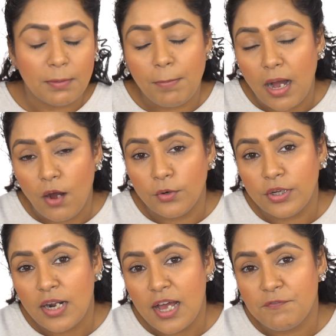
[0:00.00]
The
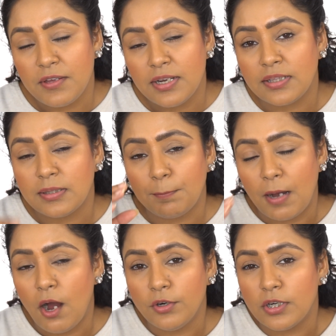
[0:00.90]
powder, I feel like the
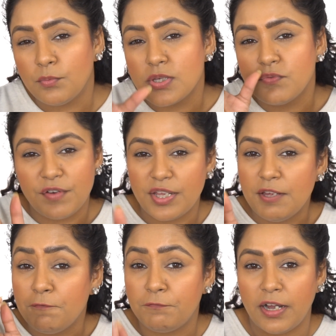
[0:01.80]
powder was
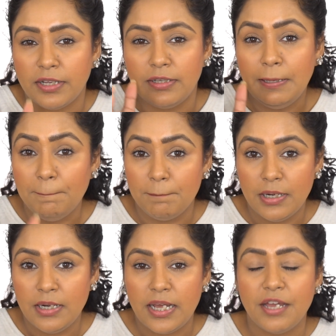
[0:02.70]
very finely
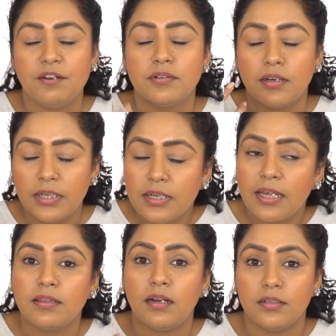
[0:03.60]
milled. I really
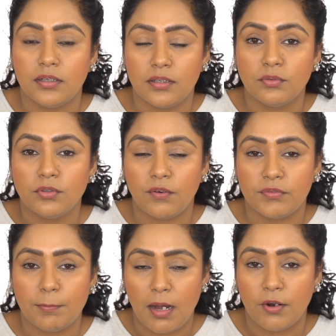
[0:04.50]
like the undertone of
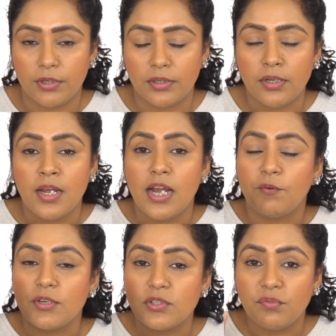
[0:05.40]
the powder. It
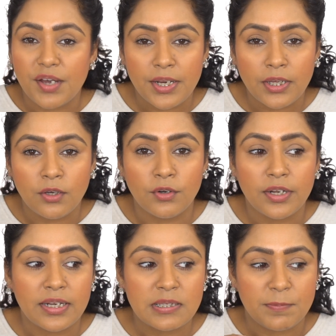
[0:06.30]
was very good,
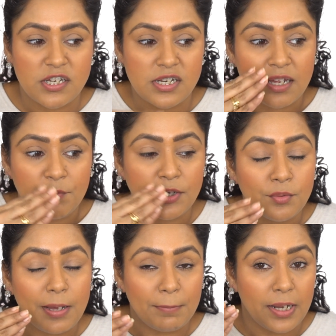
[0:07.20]
and especially like you
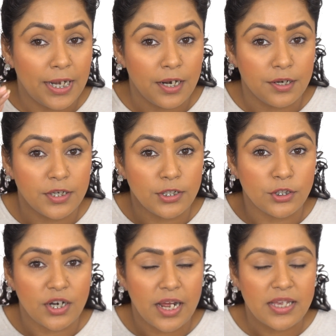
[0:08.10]
apply it underneath
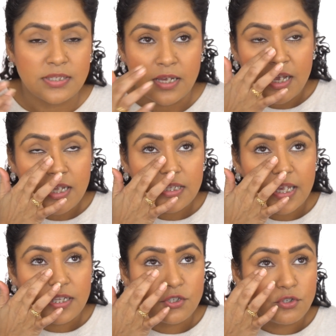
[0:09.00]
your eyes, it's
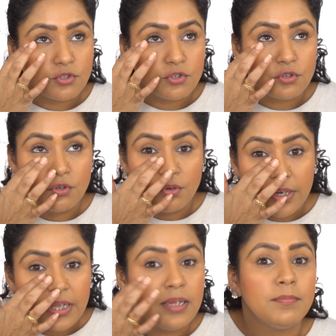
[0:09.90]

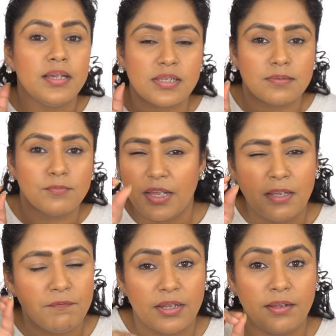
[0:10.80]
extremely smooth,
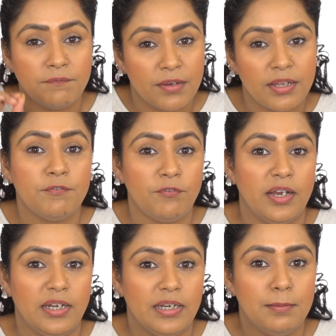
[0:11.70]
very
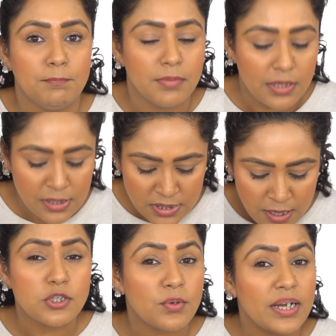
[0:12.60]
finely milled.
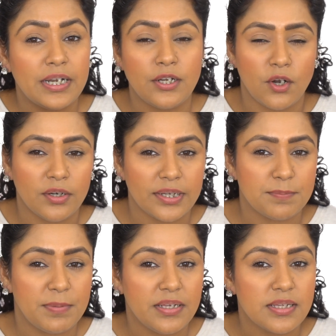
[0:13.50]
Also, I did not
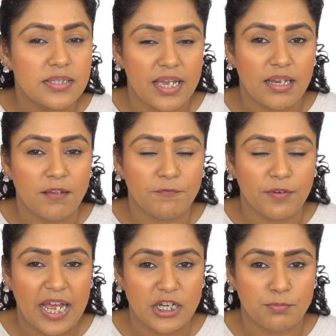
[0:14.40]
experience any
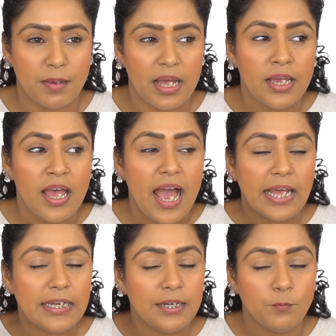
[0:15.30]
flashback,
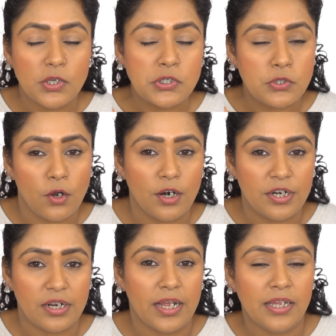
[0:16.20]
and it was not
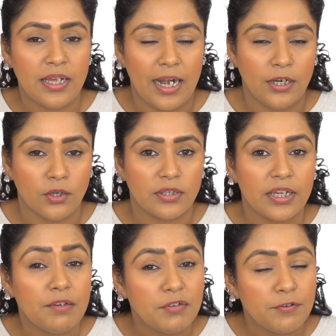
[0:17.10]
drying at all.
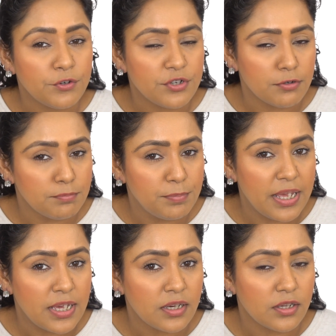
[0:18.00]
Like even if you try to
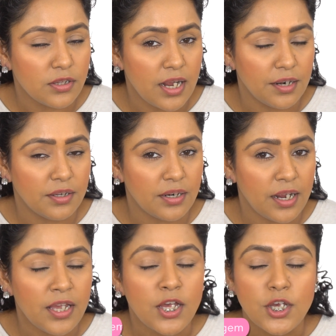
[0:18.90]
bake the under
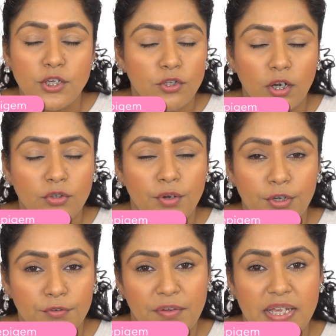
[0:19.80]
eye, you're not going
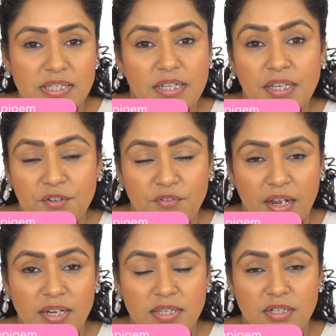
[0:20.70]
to face any
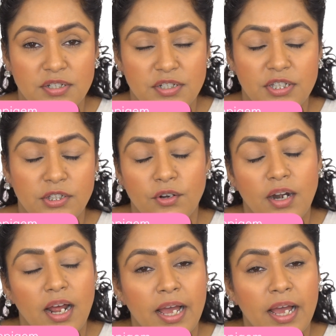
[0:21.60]
dryness underneath your